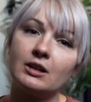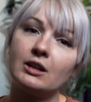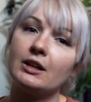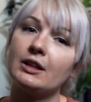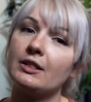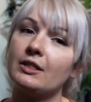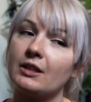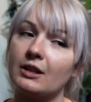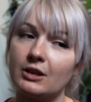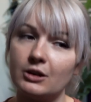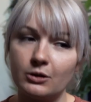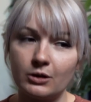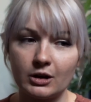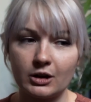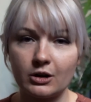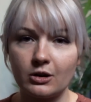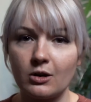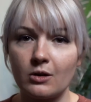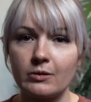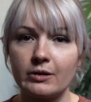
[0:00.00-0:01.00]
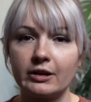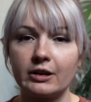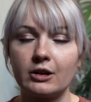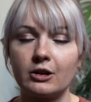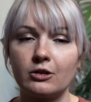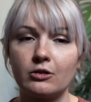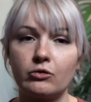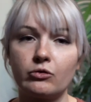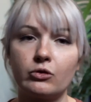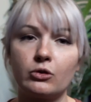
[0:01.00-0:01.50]
and then you gotta go and get
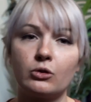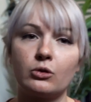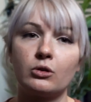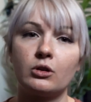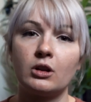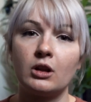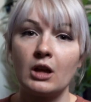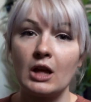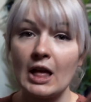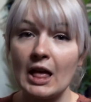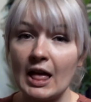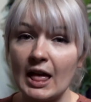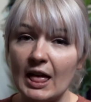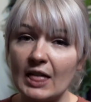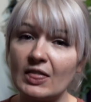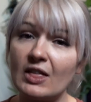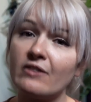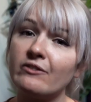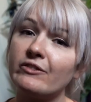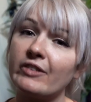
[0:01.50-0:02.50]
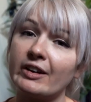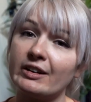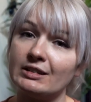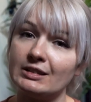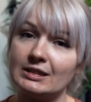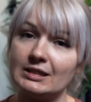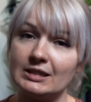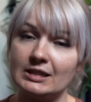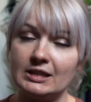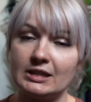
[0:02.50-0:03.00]
your food and then
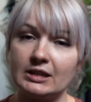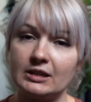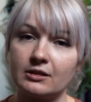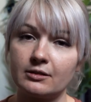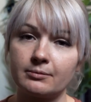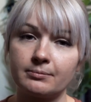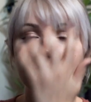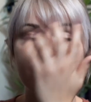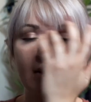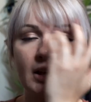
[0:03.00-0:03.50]
find seating.